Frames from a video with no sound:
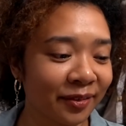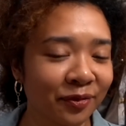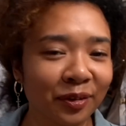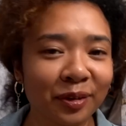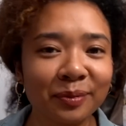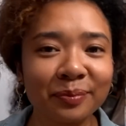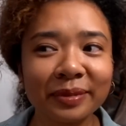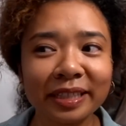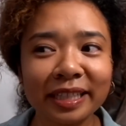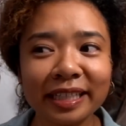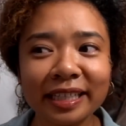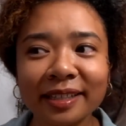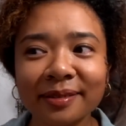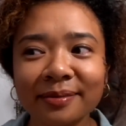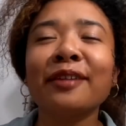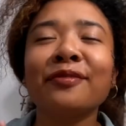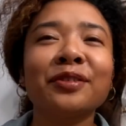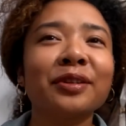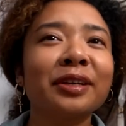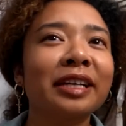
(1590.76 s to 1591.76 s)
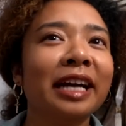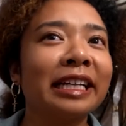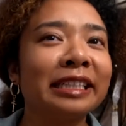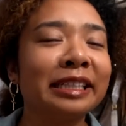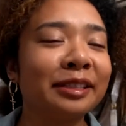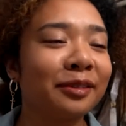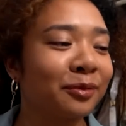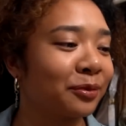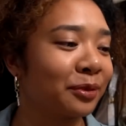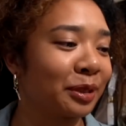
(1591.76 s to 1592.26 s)
For me, I feel like I
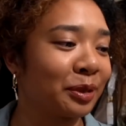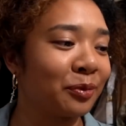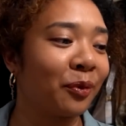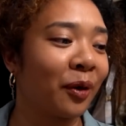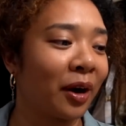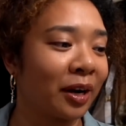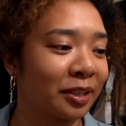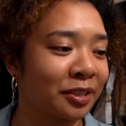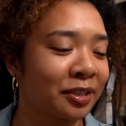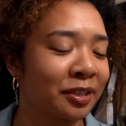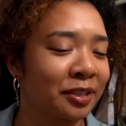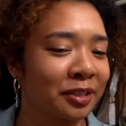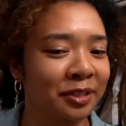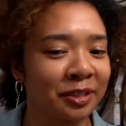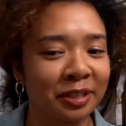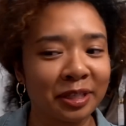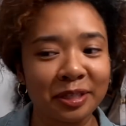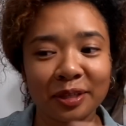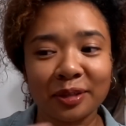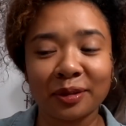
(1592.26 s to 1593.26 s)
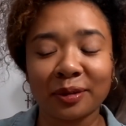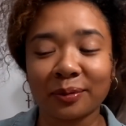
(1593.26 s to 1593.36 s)
need to rewatch season